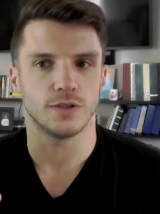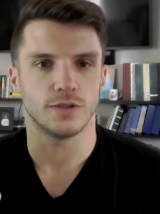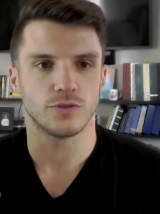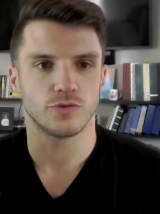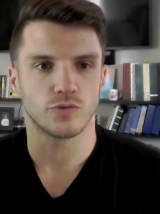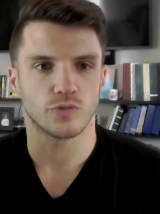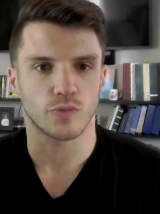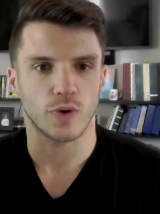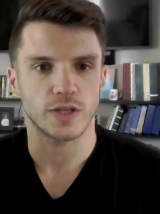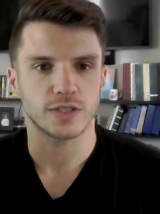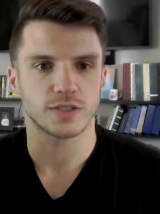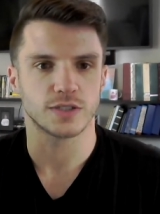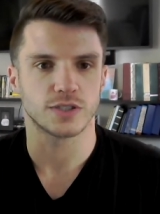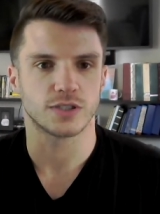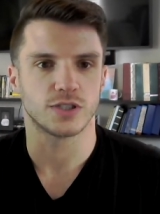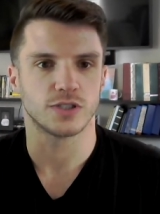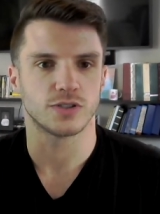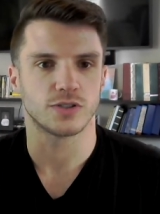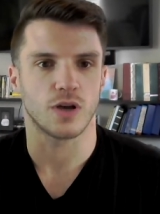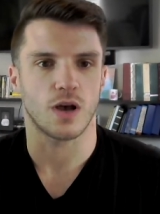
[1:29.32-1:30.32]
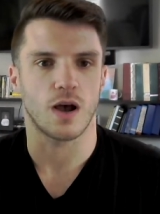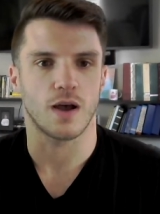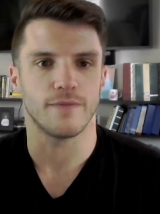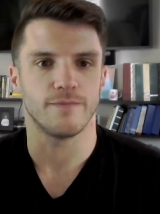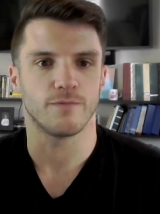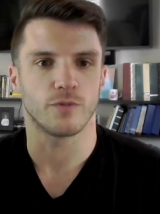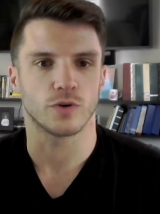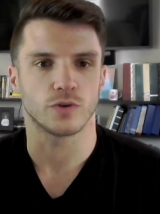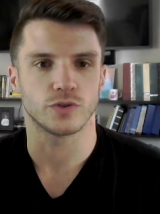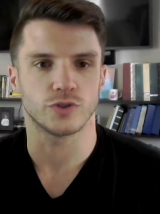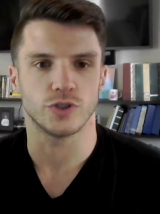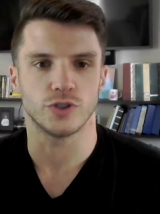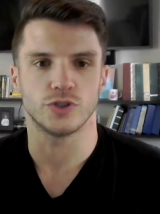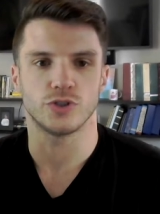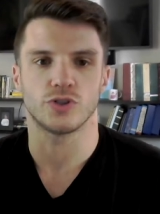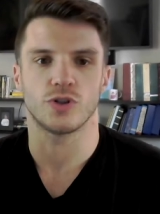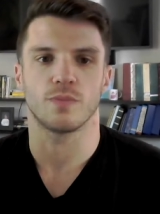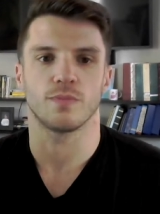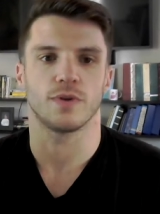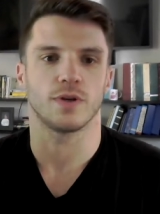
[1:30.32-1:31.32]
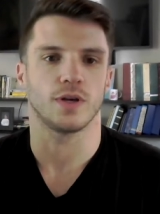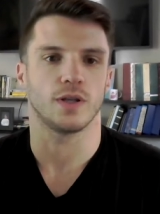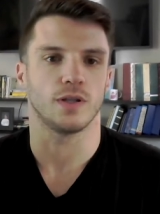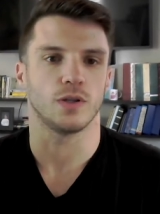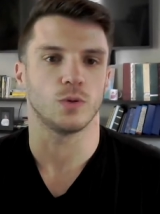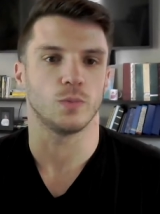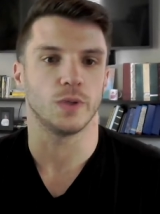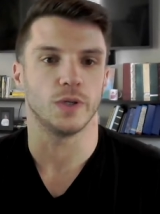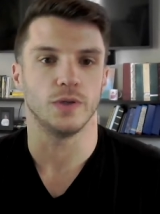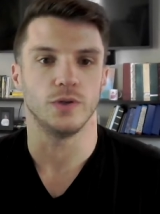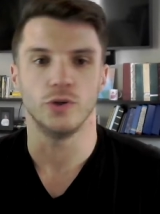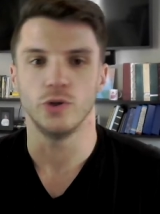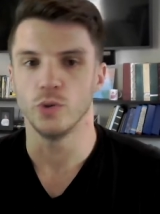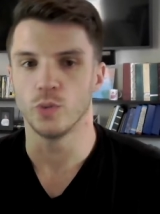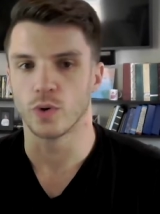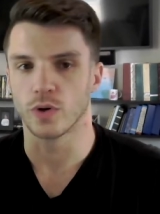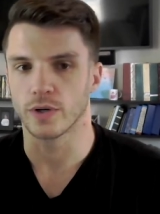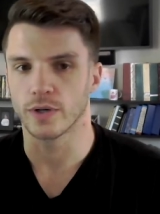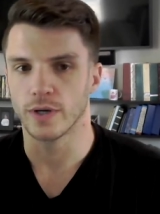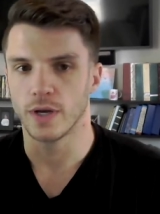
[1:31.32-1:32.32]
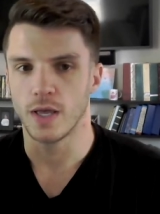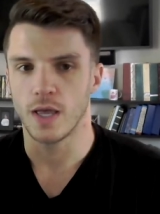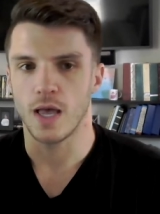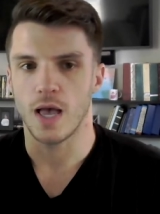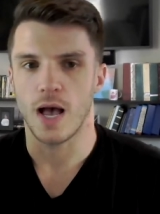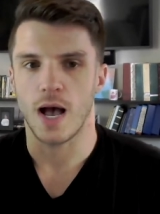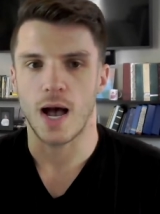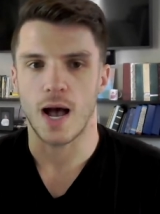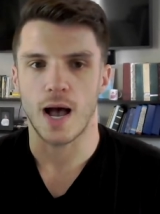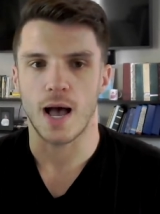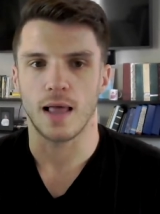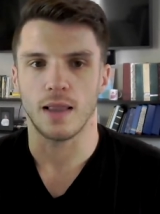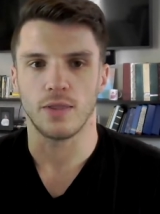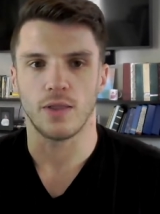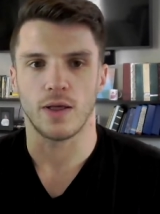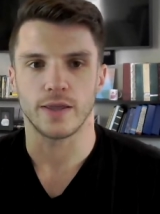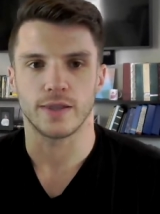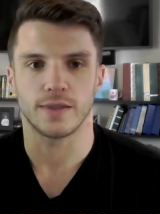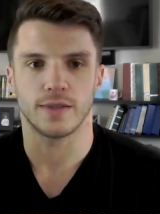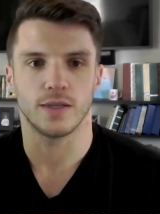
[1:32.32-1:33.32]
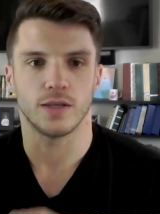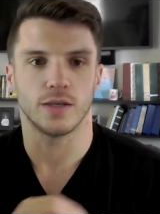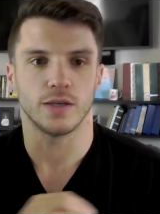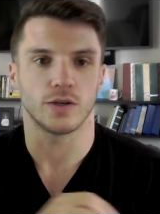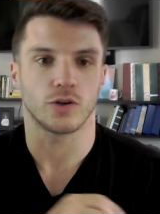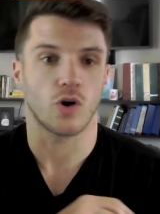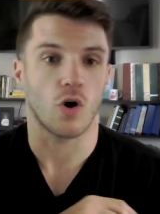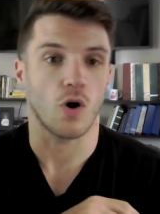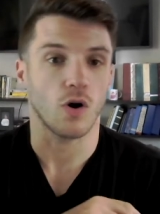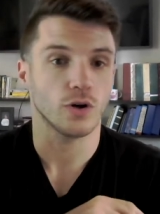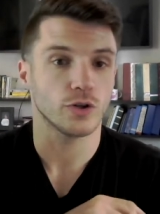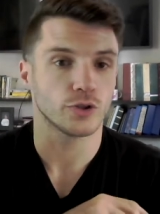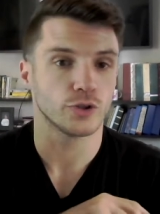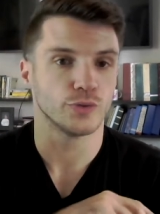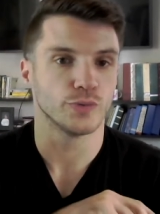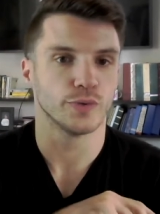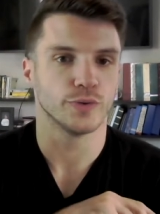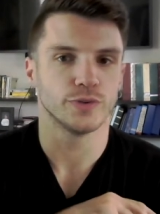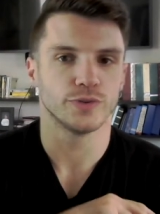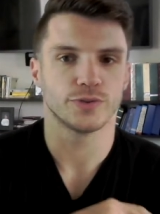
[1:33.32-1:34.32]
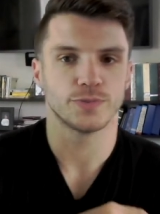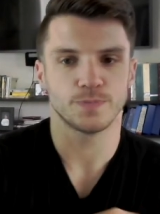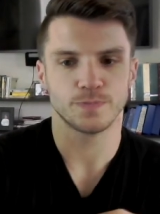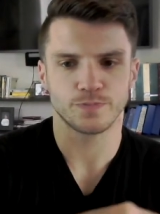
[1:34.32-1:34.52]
Craigslist design versus something a little bit newer, uh, like the CarGurus,